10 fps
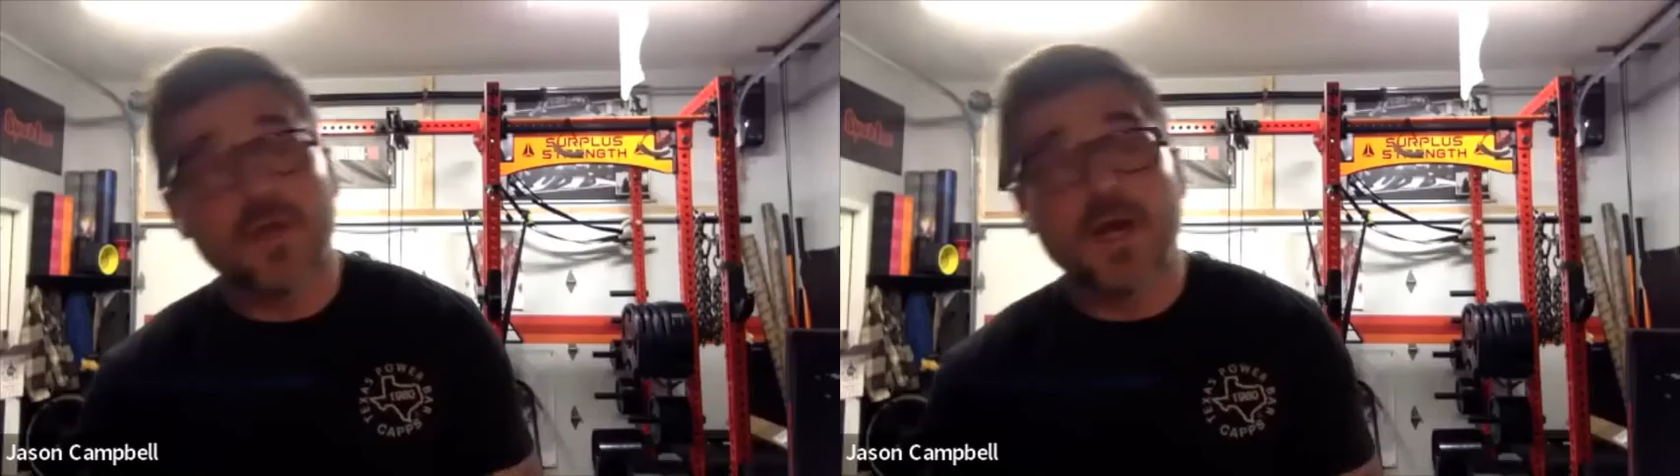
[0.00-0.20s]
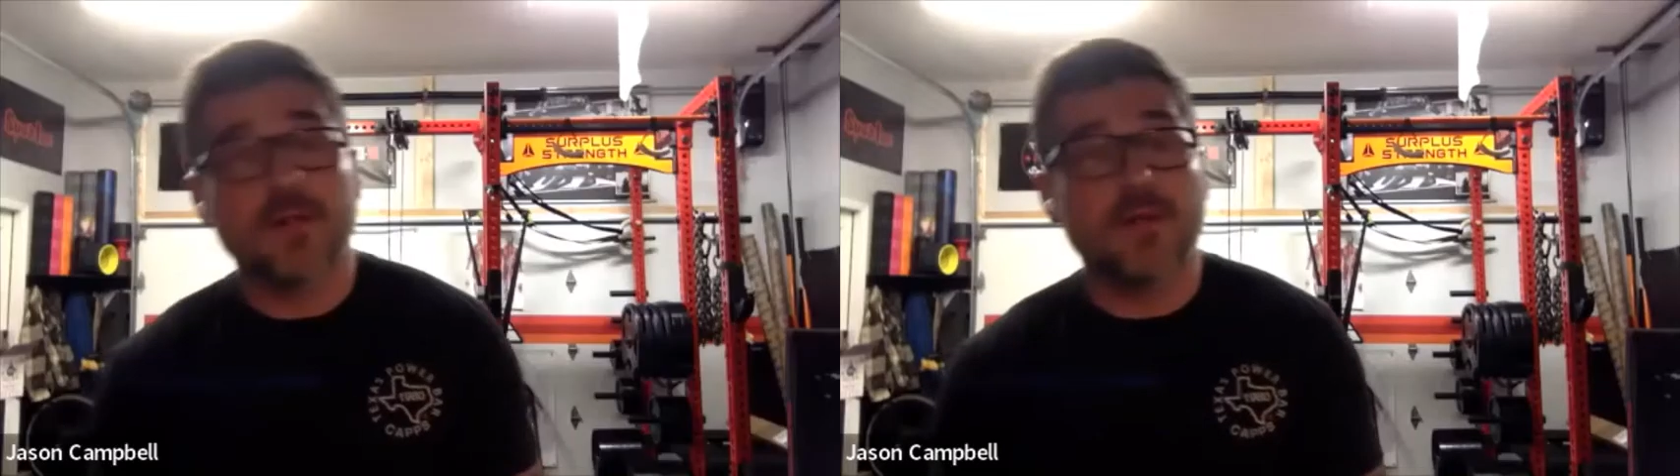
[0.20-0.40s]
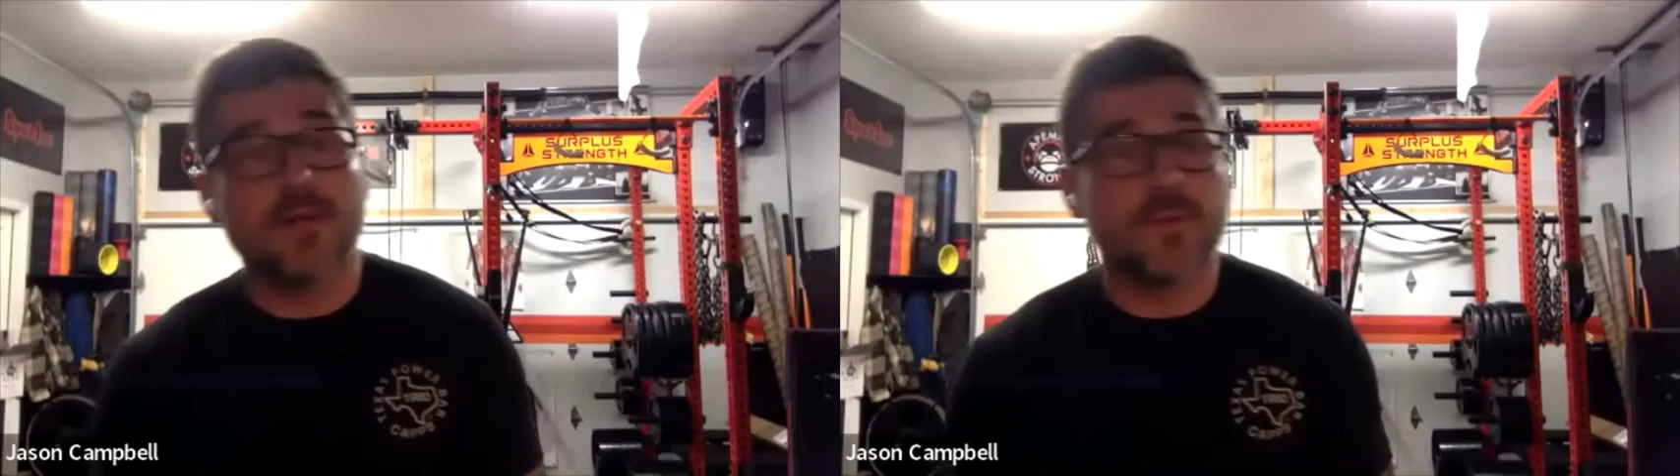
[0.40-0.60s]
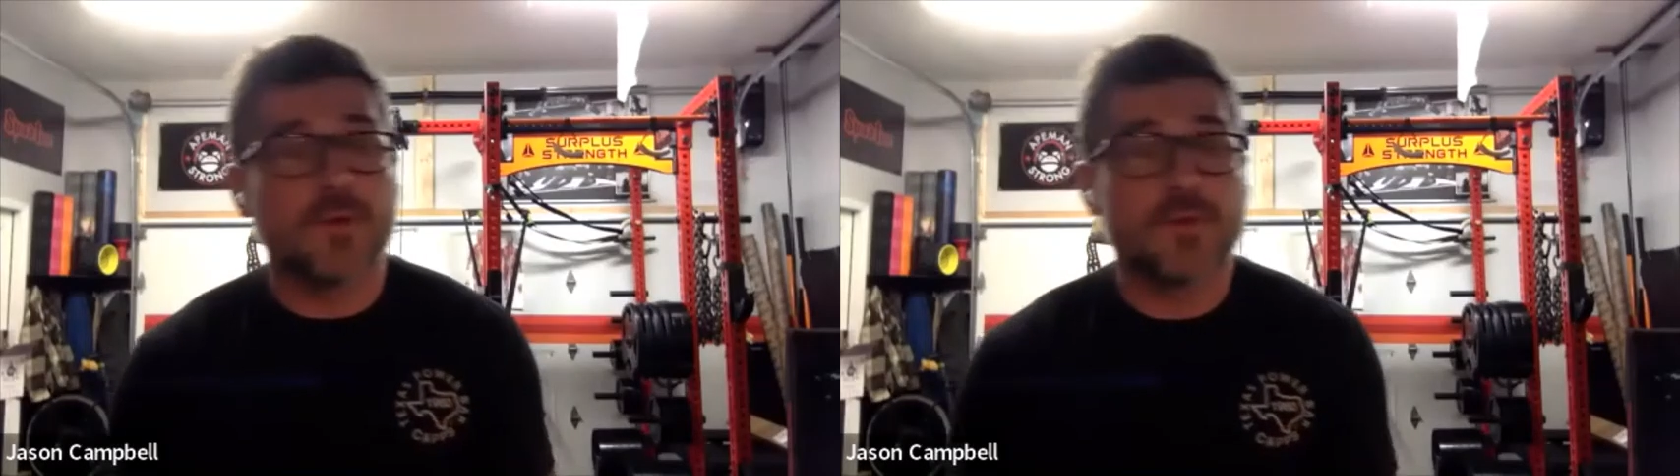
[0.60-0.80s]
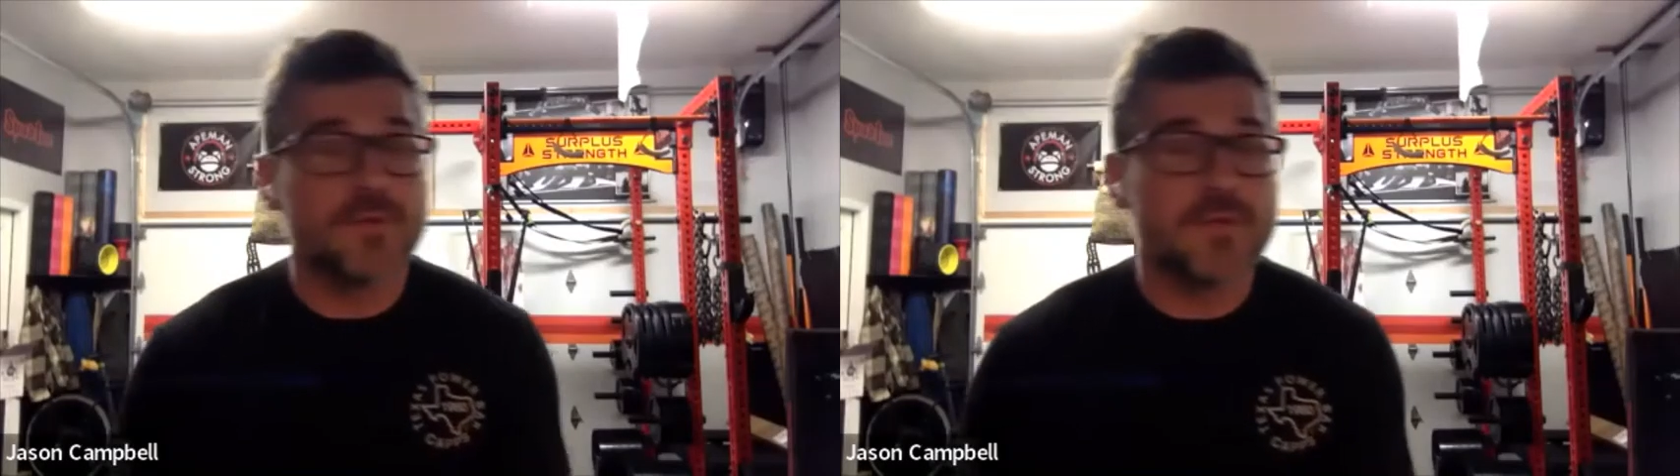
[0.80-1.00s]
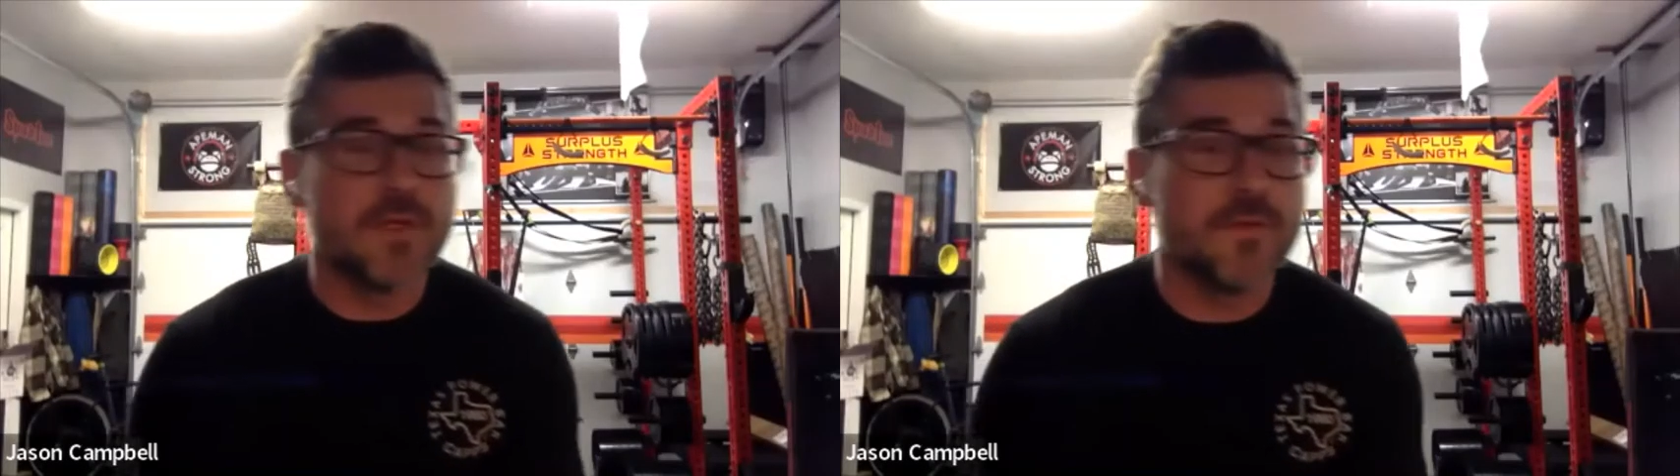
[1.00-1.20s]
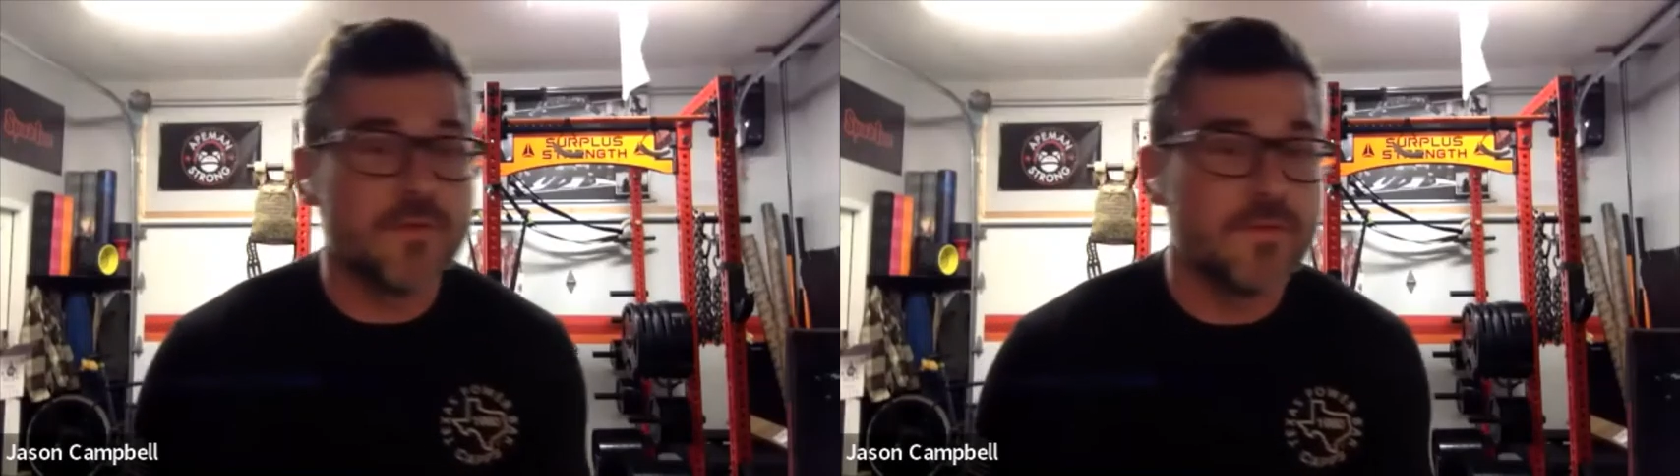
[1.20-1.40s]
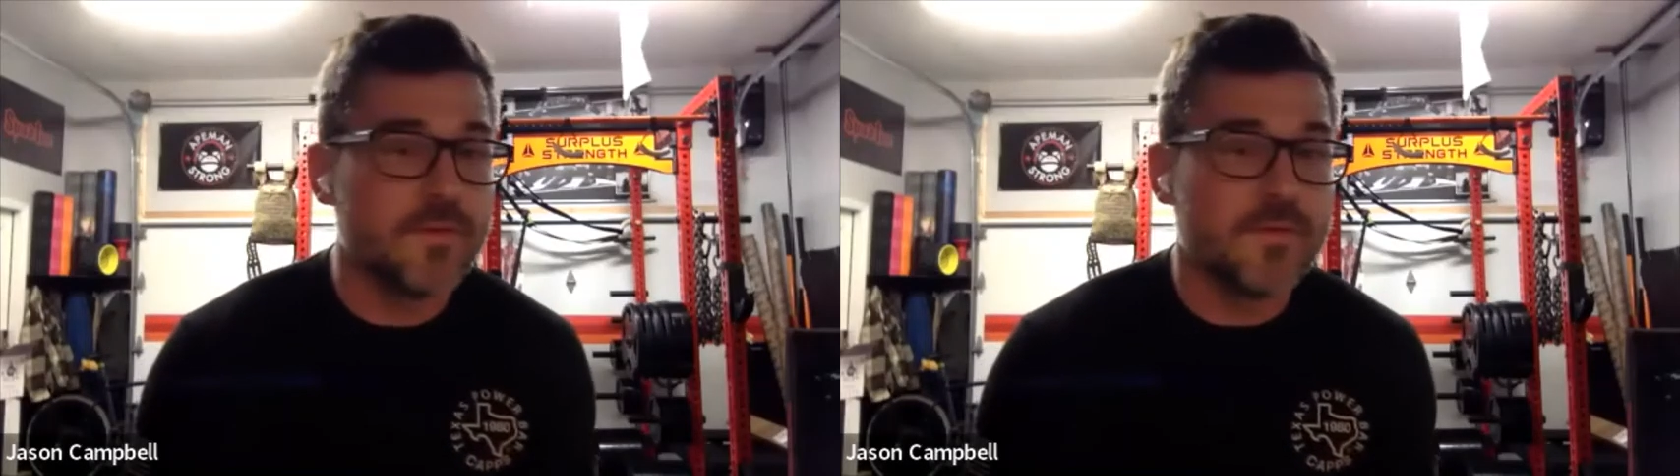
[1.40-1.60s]
were not the only person who said it
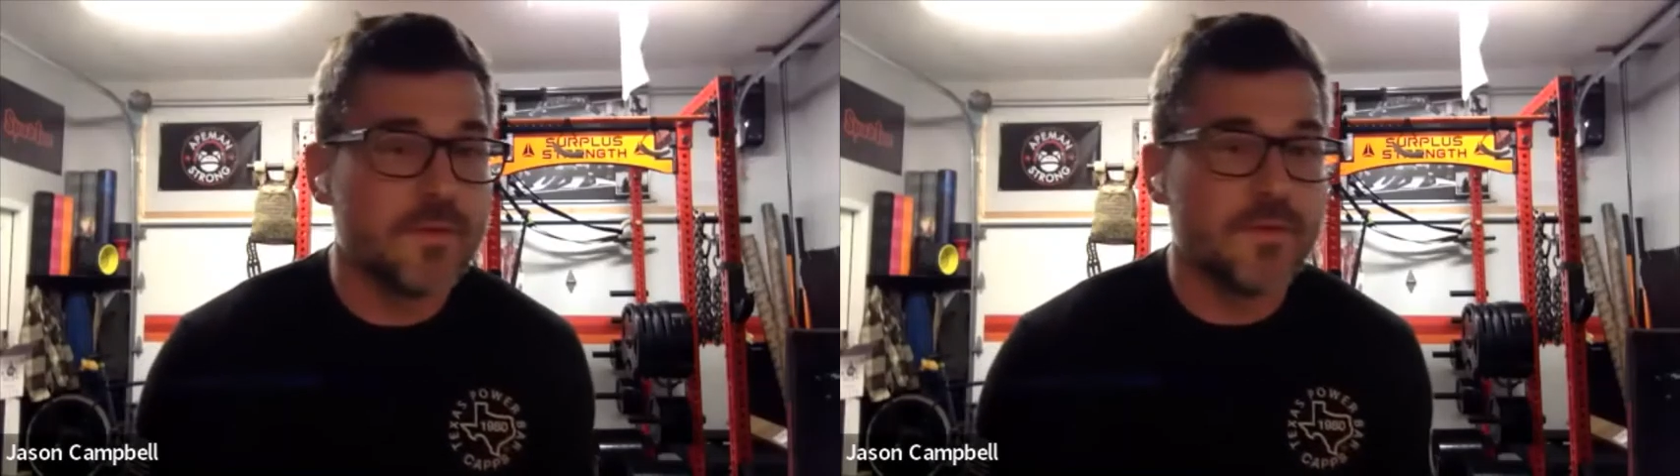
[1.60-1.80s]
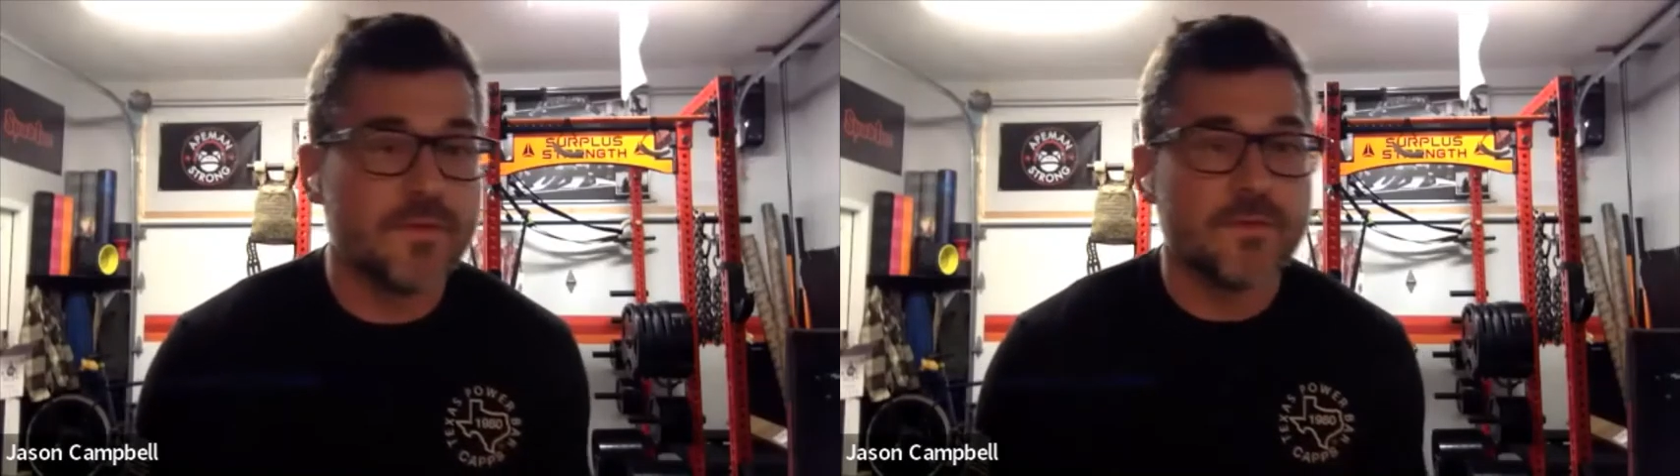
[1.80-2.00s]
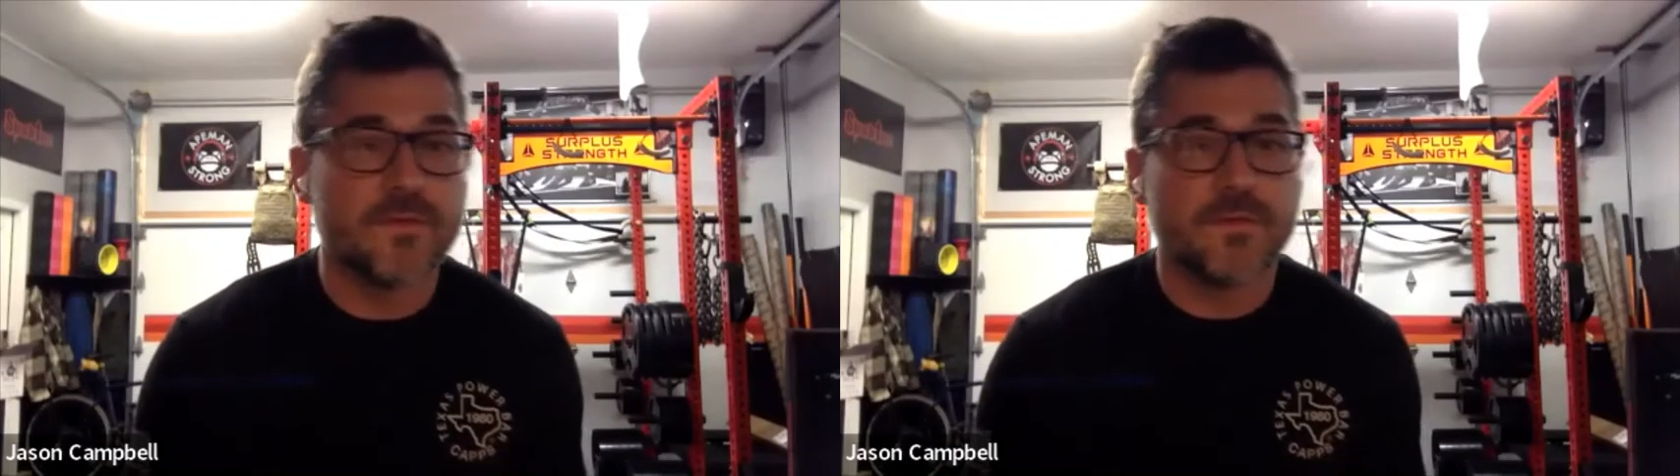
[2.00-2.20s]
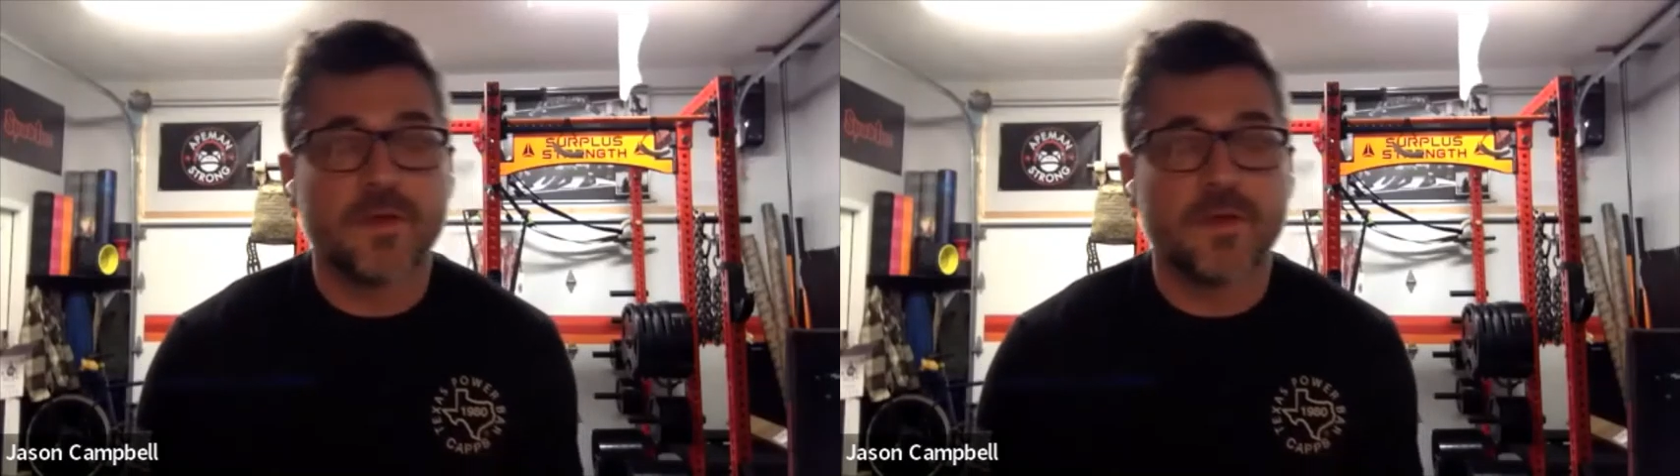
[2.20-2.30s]
was too expensive.